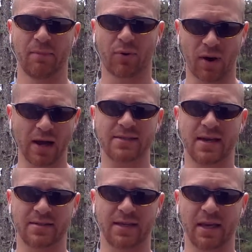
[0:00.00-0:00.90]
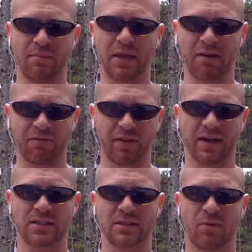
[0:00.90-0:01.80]
processing and being
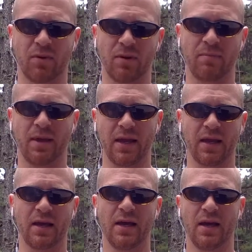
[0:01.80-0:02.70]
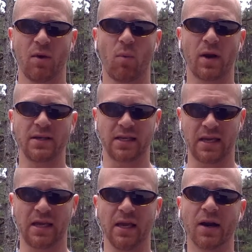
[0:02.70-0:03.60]
flexible and wanting to
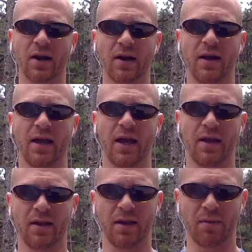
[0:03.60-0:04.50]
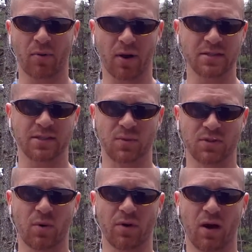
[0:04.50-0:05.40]
hear and process what's
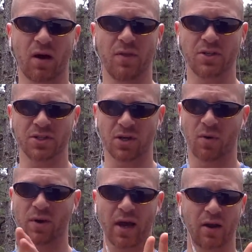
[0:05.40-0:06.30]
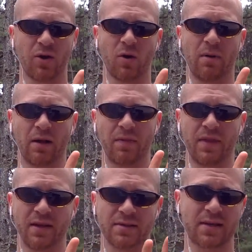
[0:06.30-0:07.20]
going on. They're just going, I don't know about
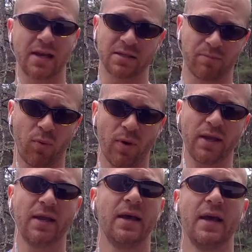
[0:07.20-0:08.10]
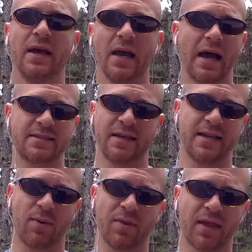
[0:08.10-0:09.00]
this. Case in point, I sat
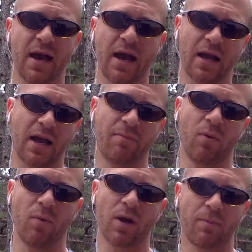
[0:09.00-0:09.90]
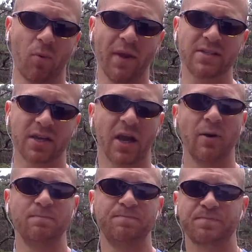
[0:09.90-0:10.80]
down with a guy a couple weeks
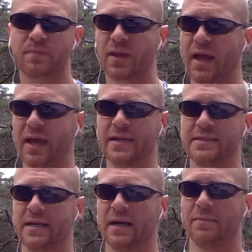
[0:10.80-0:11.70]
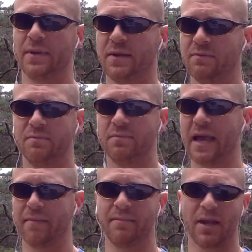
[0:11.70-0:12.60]
ago, and he
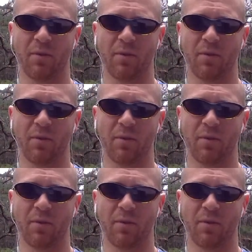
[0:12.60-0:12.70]
gave,